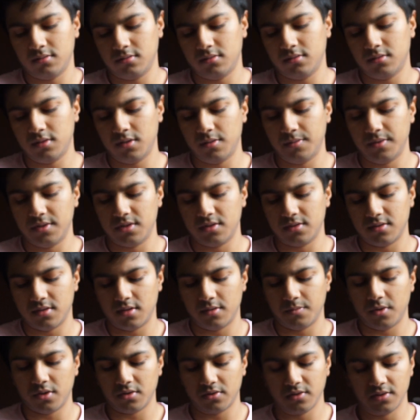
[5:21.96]
Let me just
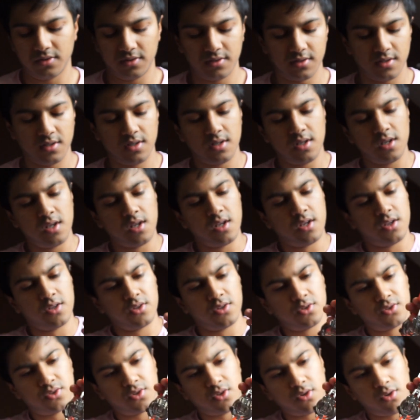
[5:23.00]
unbuckle it.
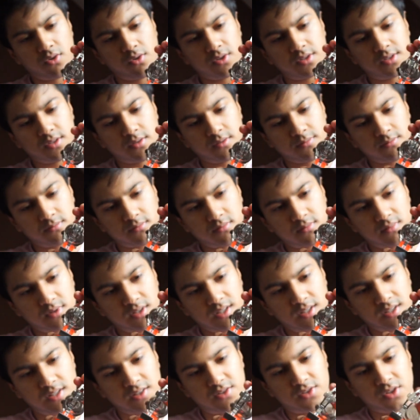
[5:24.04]
So
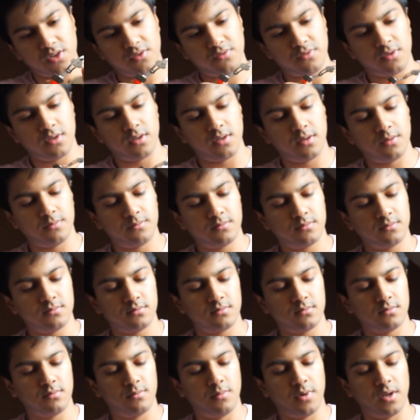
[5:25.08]
it's sort of a
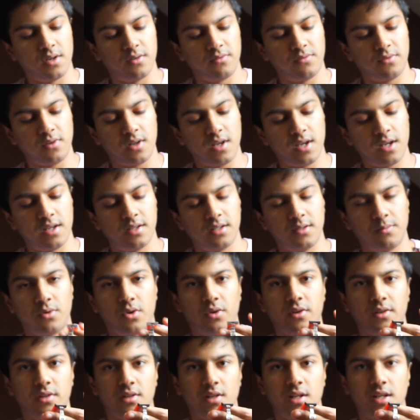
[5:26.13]
butterfly
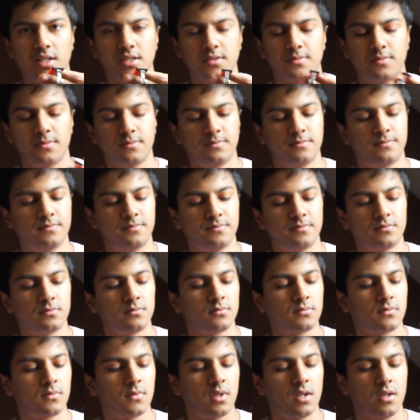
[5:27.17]
deployant clasp,
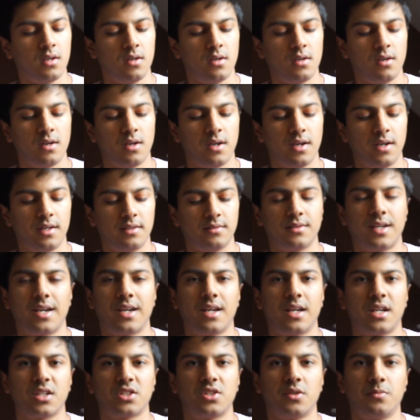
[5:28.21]
and
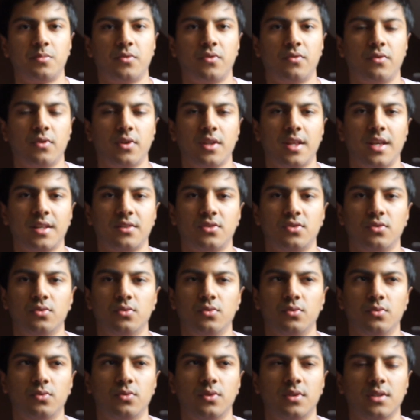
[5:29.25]
I actually prefer that
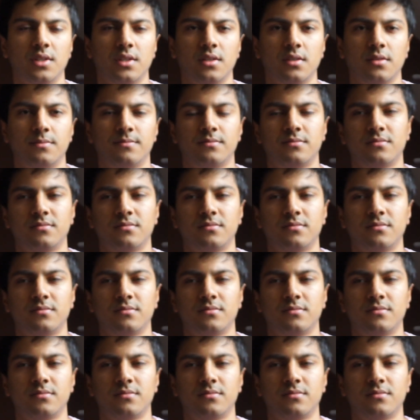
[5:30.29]
to the,